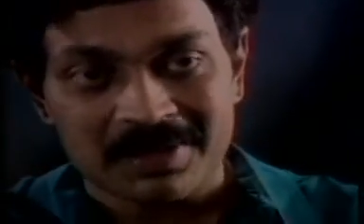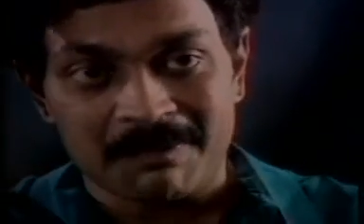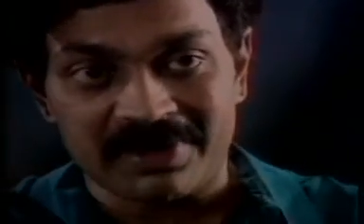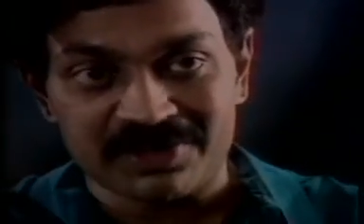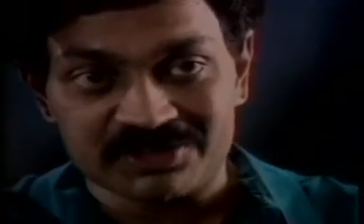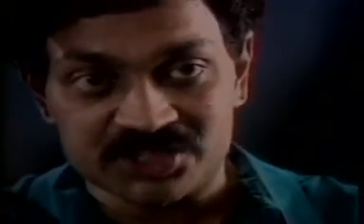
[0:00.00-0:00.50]

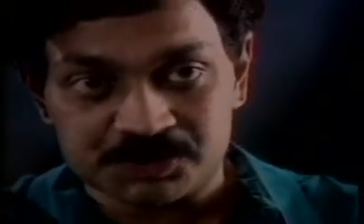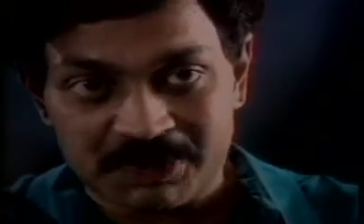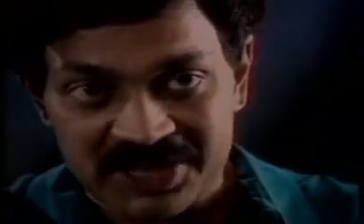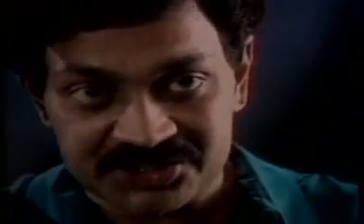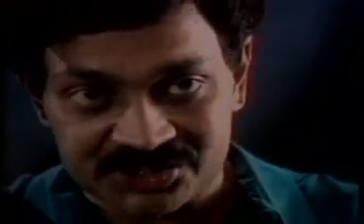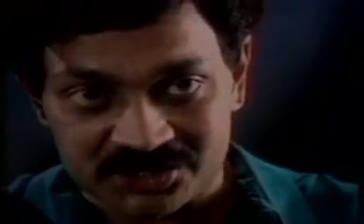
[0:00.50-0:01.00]
But in this
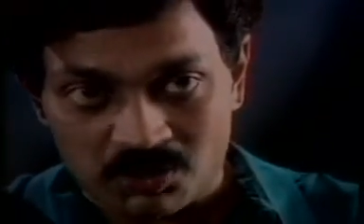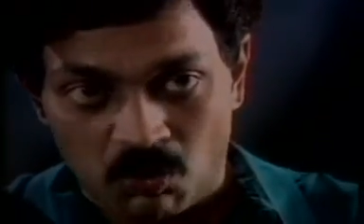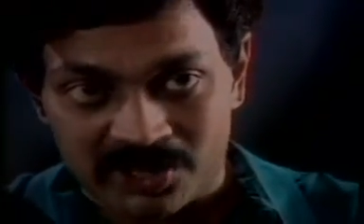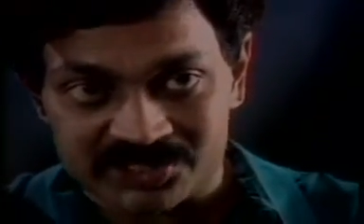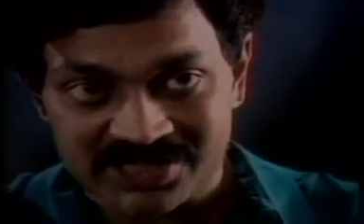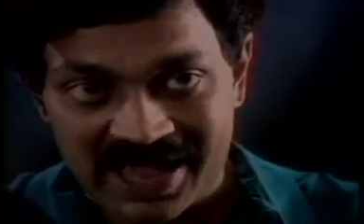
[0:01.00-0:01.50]
patient,
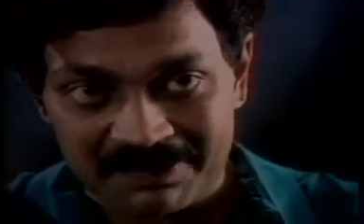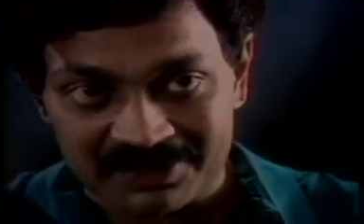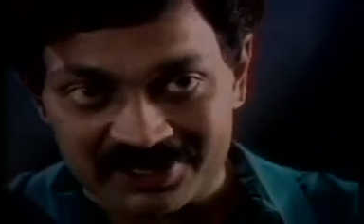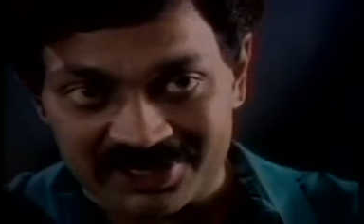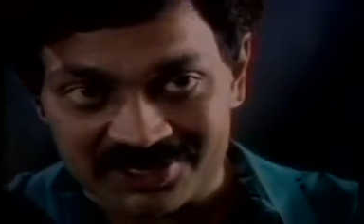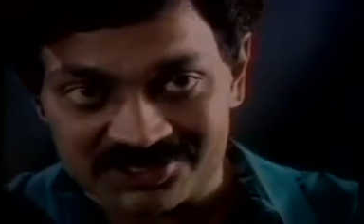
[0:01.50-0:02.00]
what has
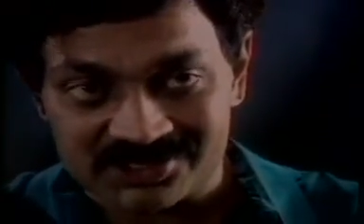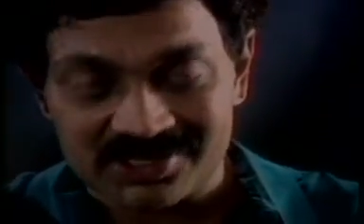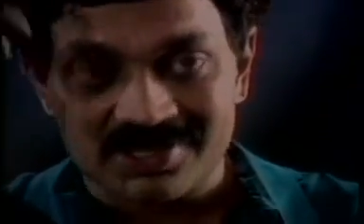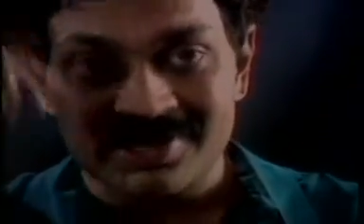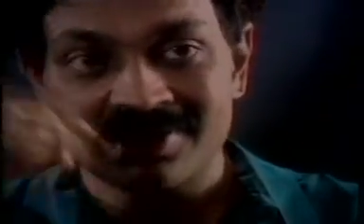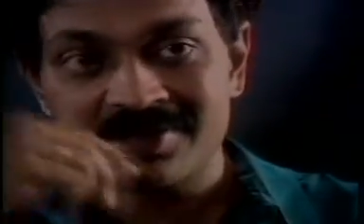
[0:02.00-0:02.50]
happened is
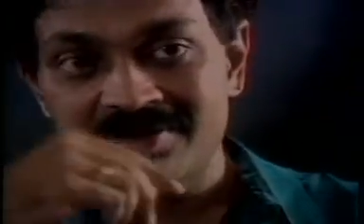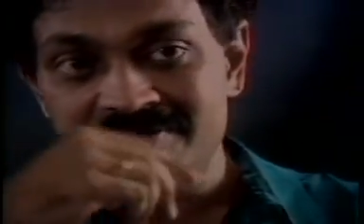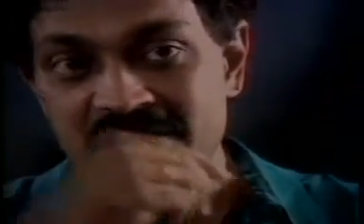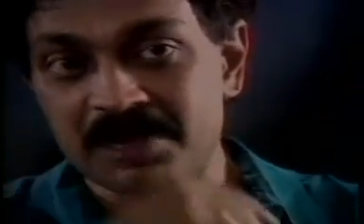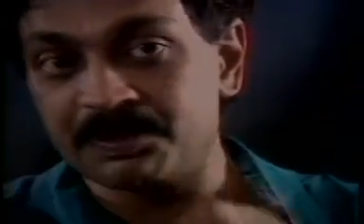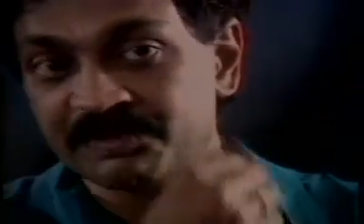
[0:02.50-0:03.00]

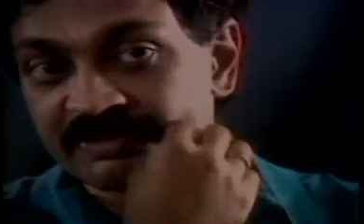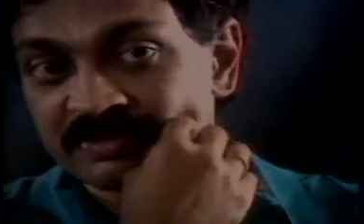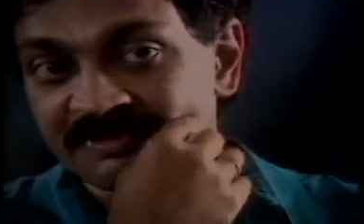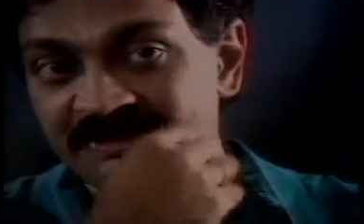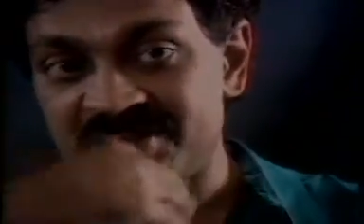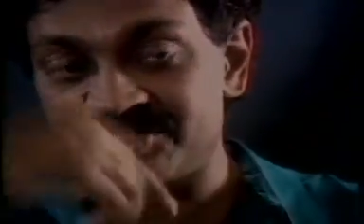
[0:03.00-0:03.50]
the input from
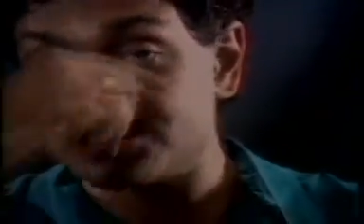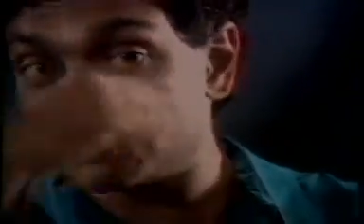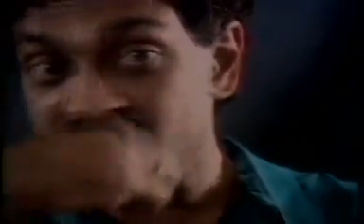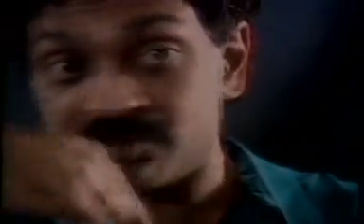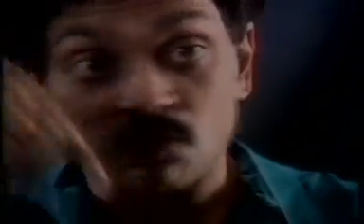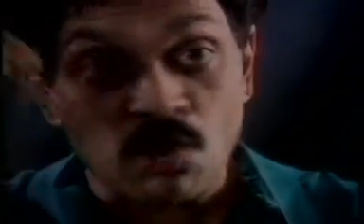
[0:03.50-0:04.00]
the face,
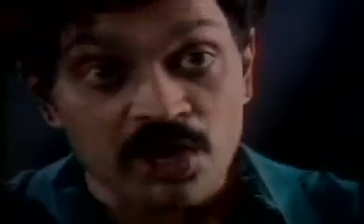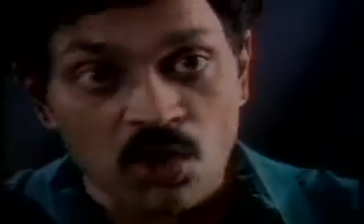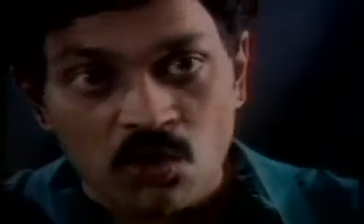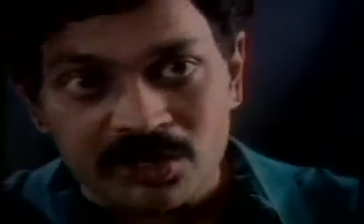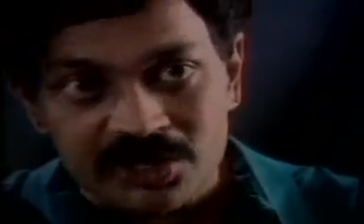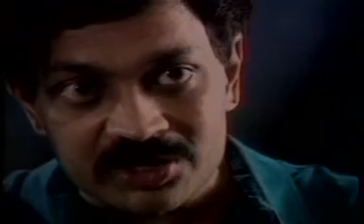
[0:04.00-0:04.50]
instead of going
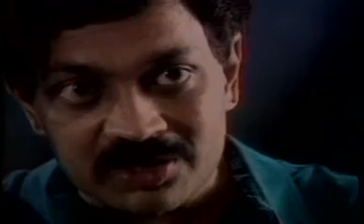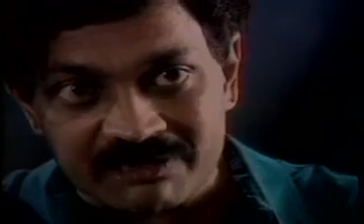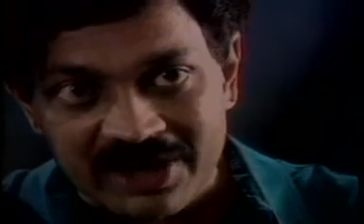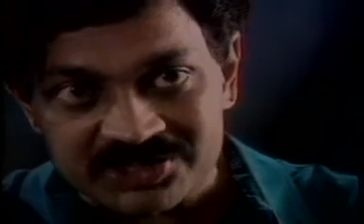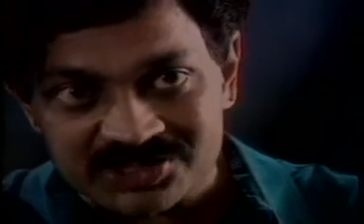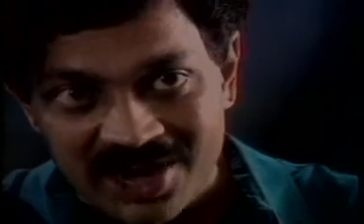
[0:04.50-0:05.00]
only to the
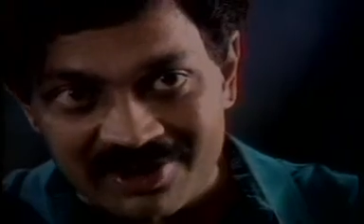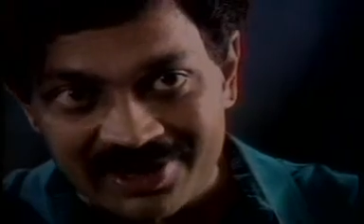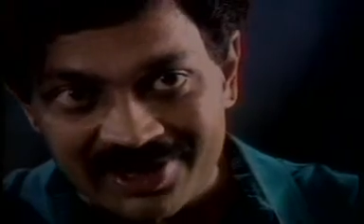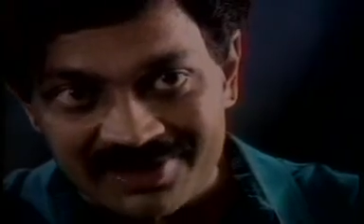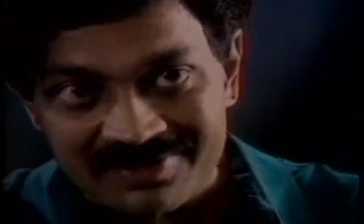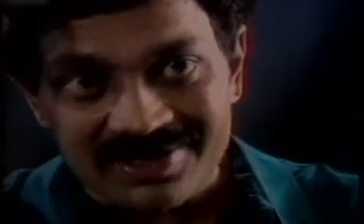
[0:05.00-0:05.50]
face
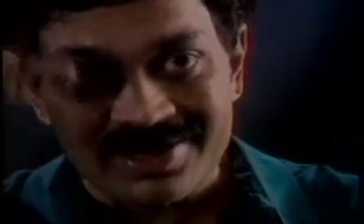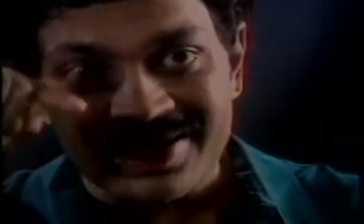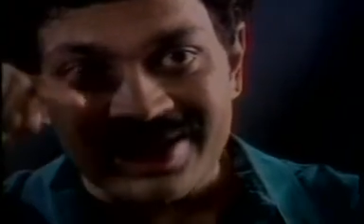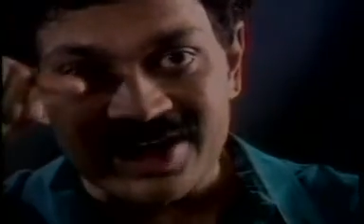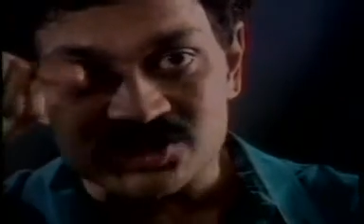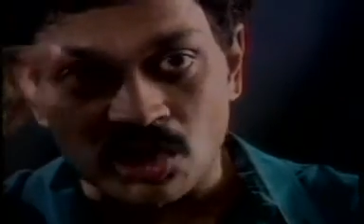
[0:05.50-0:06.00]
area,
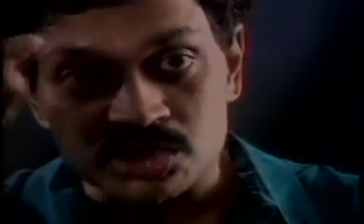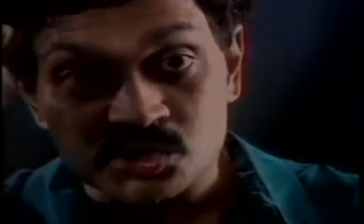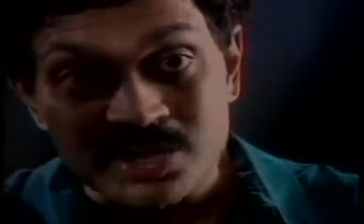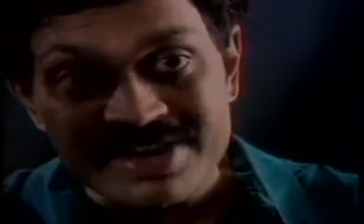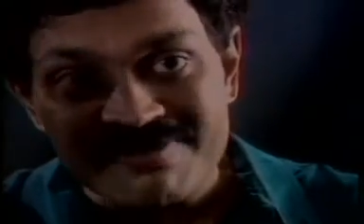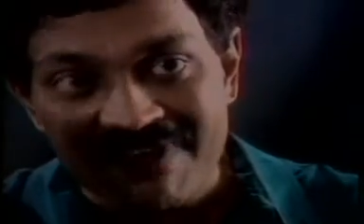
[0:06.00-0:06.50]
has also
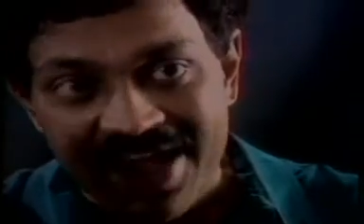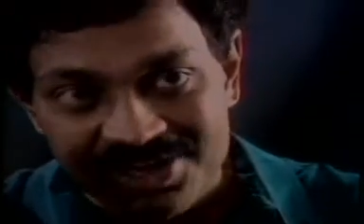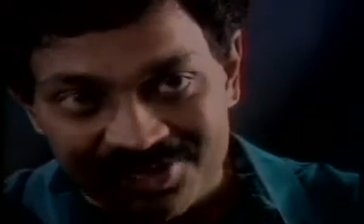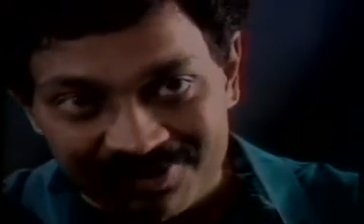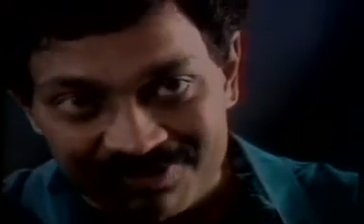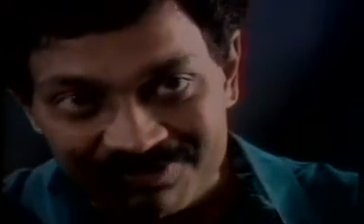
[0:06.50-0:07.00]
invaded